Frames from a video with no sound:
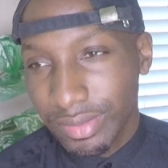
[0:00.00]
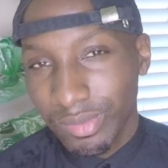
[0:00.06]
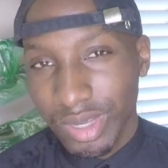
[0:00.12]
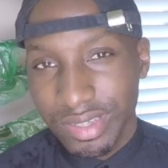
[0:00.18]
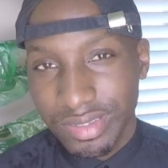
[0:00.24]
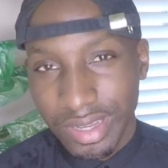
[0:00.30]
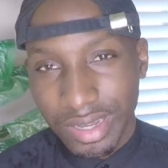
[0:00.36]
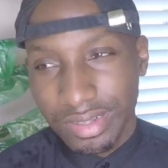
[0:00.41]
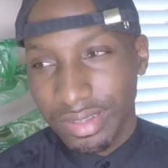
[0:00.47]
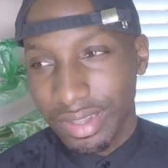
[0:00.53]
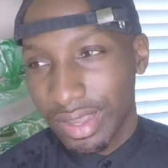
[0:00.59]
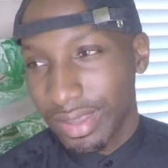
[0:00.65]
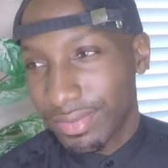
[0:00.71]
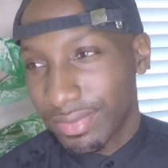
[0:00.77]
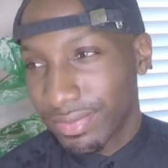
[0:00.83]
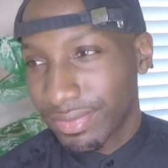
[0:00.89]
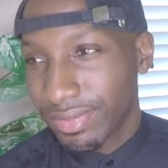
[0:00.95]
my sex
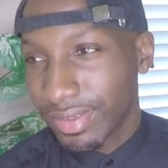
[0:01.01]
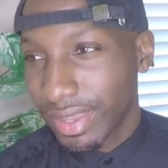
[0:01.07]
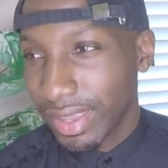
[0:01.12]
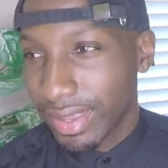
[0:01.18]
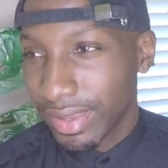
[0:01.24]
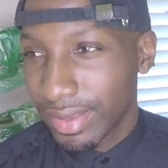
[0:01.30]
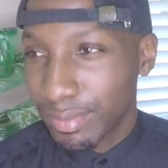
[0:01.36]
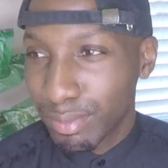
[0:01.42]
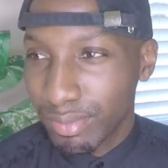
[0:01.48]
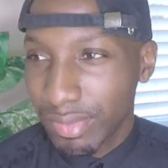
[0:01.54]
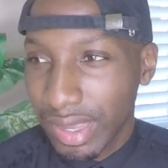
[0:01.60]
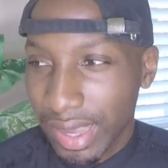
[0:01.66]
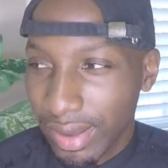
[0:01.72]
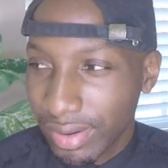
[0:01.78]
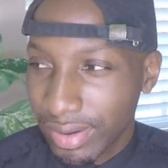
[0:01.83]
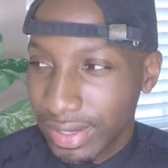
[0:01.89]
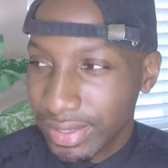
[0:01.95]
life and
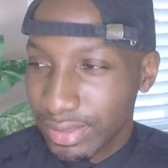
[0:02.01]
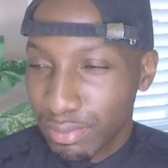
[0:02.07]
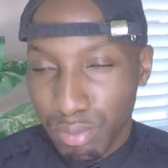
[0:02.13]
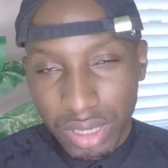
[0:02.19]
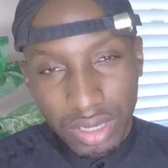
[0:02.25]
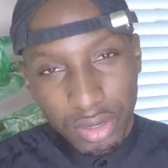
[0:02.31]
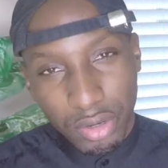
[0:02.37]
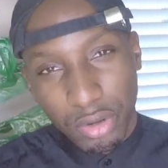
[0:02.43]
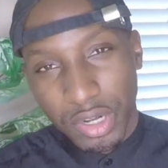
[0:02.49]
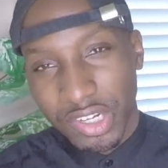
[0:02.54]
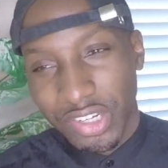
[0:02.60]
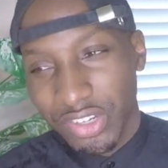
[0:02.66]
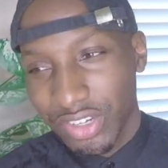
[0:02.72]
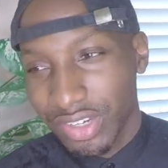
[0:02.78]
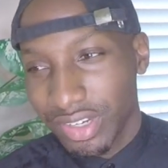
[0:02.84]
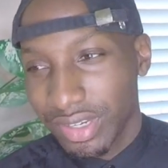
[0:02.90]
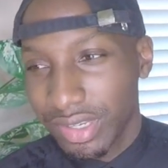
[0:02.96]
how it is being
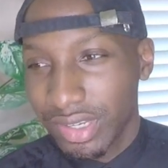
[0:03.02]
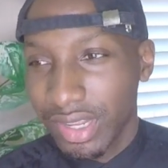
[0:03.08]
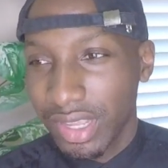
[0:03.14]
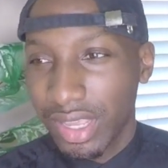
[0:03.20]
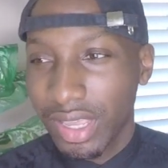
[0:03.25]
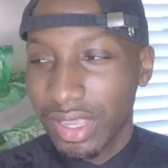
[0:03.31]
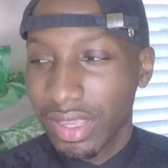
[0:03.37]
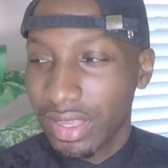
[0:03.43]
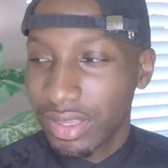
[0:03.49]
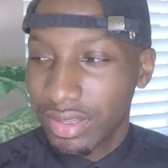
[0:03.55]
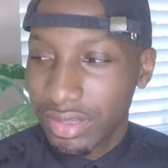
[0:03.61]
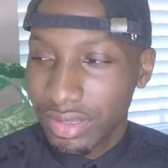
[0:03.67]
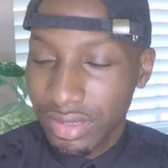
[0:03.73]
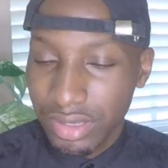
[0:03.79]
Christian and,